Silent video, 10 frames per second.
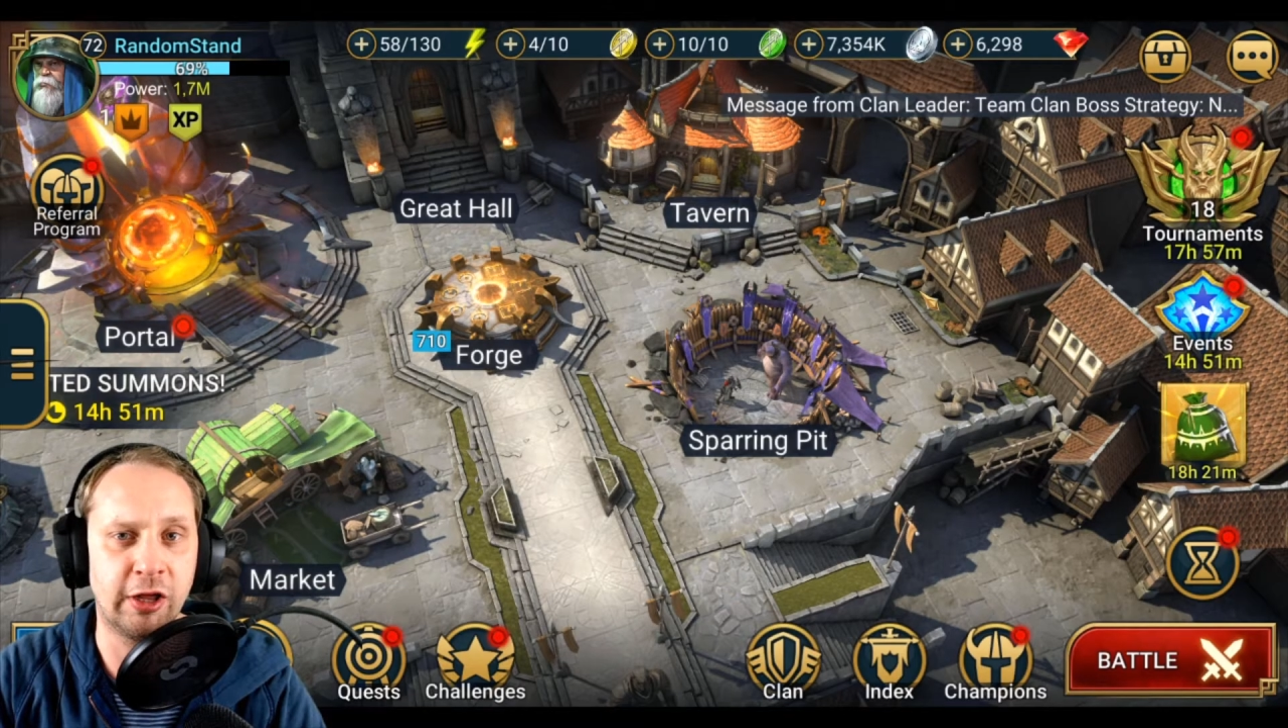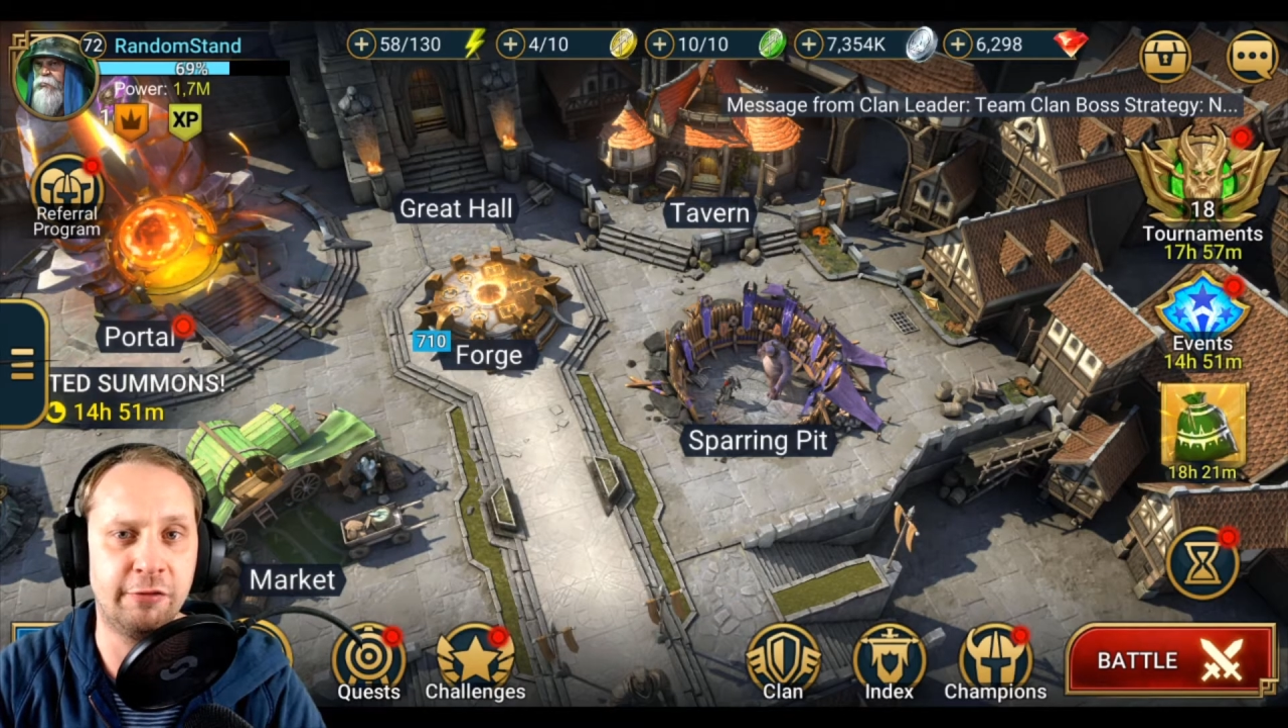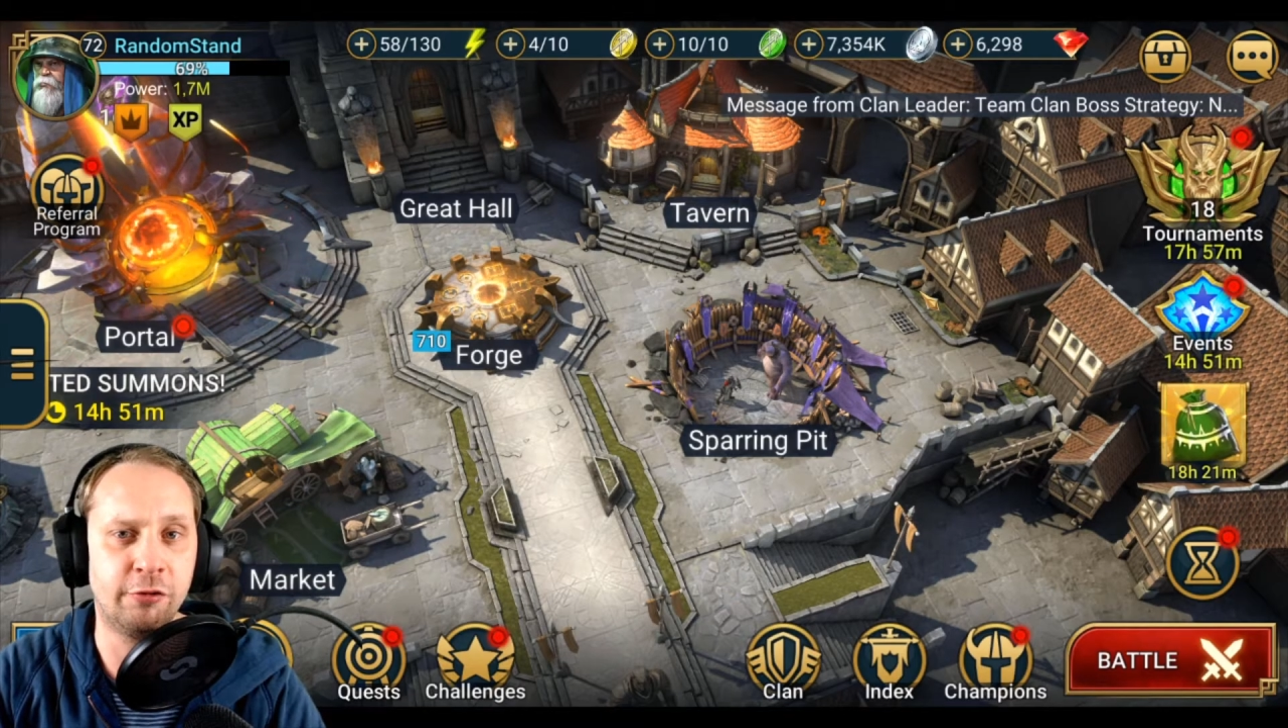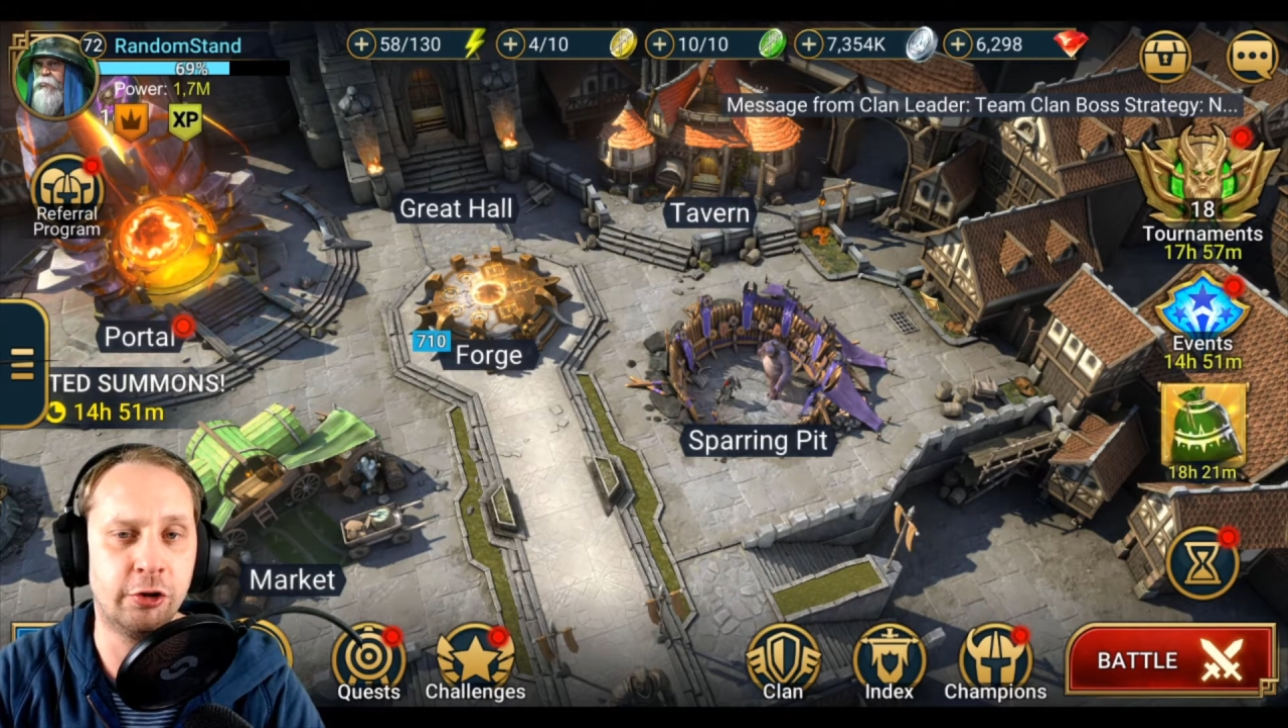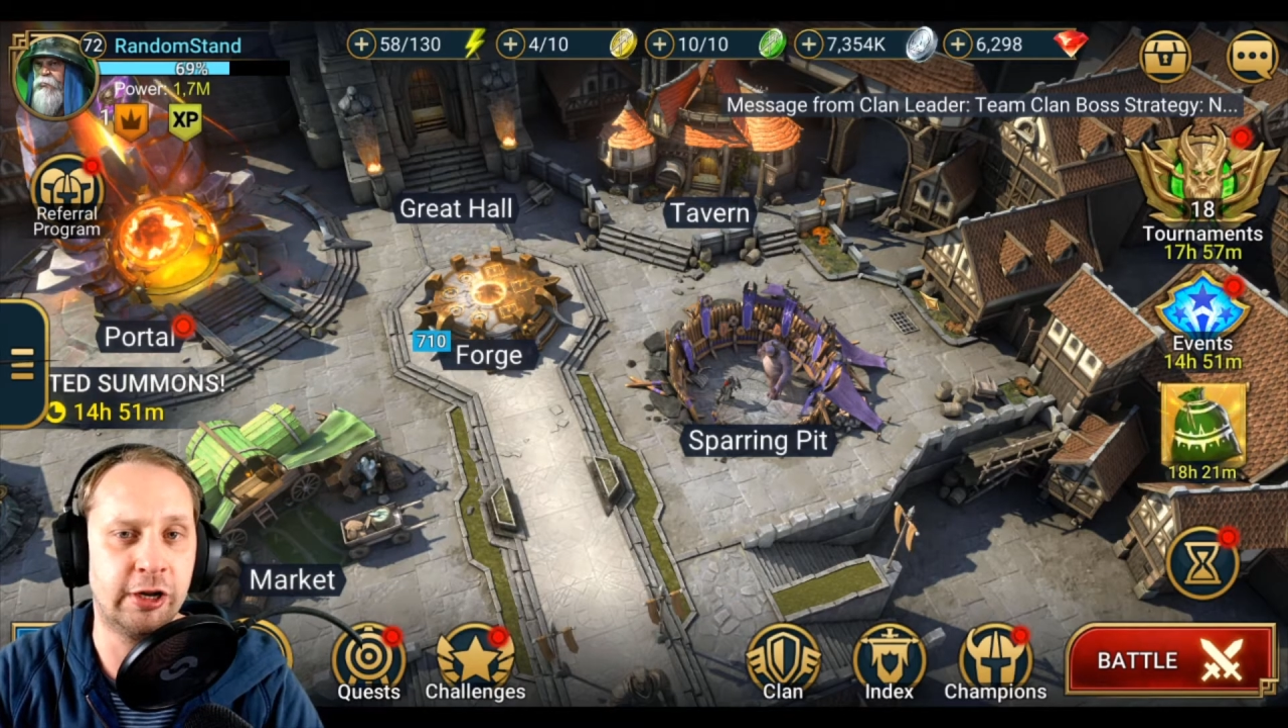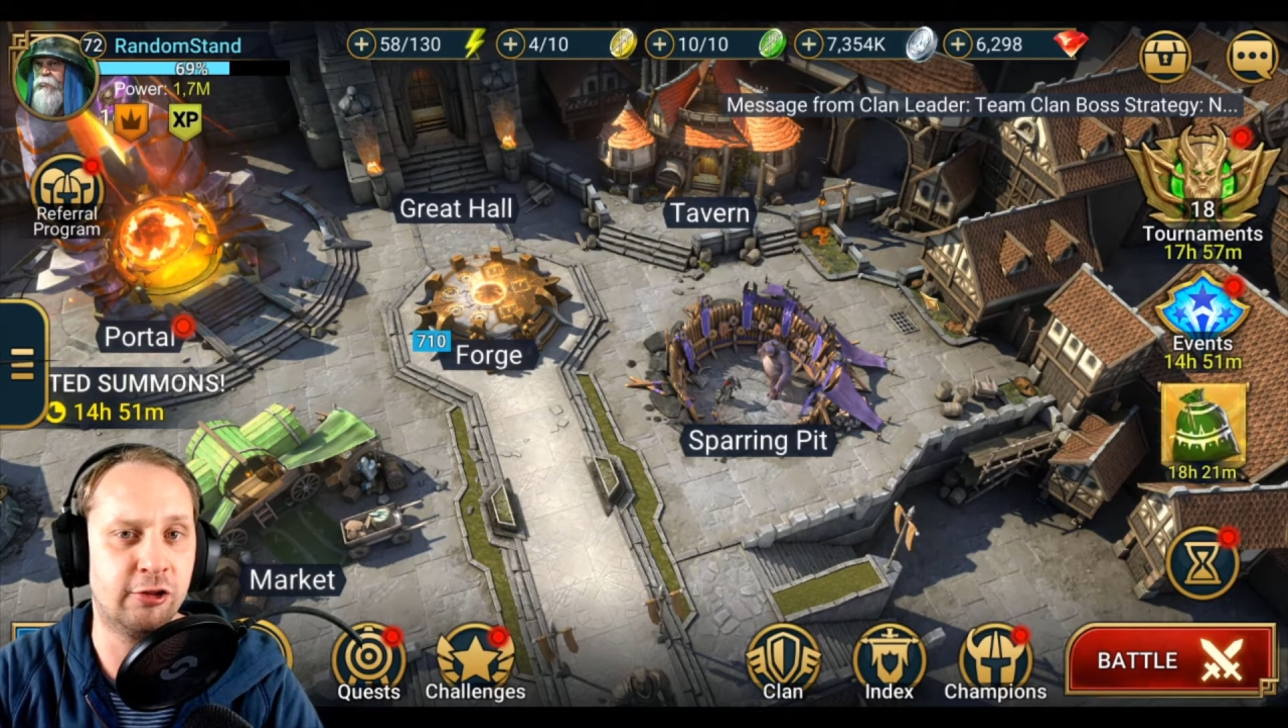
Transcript: if you did